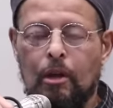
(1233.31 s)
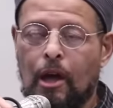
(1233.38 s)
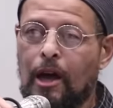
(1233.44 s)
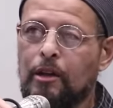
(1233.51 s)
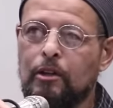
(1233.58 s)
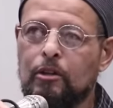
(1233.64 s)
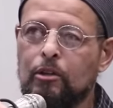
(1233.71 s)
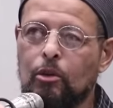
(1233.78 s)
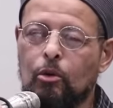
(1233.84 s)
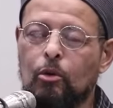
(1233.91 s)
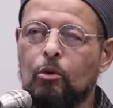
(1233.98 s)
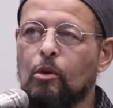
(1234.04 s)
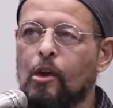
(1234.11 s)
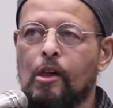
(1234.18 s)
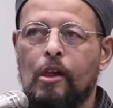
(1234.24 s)
I didn't know
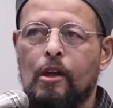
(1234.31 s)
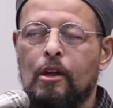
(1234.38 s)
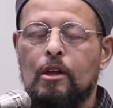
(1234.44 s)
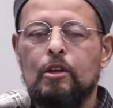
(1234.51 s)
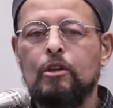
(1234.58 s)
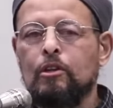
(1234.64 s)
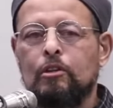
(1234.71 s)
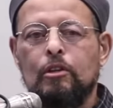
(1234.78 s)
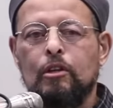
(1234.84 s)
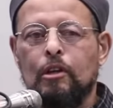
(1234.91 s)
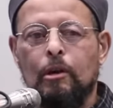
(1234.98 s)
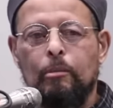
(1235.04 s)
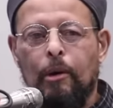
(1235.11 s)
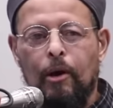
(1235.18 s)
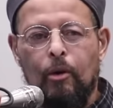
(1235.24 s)
anything
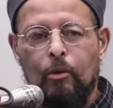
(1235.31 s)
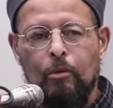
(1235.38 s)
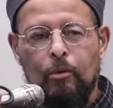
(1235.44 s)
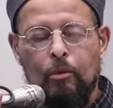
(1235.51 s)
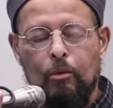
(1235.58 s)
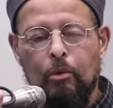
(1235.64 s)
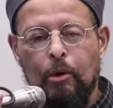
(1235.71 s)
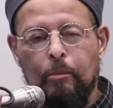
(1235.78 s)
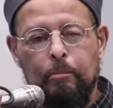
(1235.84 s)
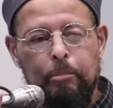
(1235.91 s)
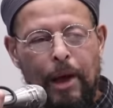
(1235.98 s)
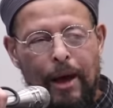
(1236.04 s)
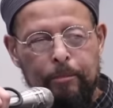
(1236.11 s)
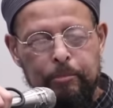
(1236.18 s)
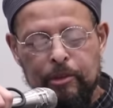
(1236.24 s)
about what
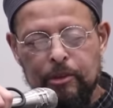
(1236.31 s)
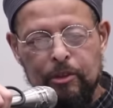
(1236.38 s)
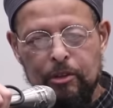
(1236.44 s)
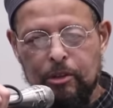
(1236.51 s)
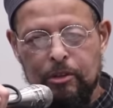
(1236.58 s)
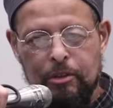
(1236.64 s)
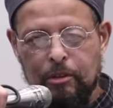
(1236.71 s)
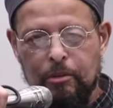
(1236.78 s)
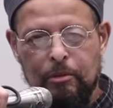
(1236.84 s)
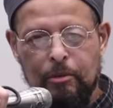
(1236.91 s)
Baptist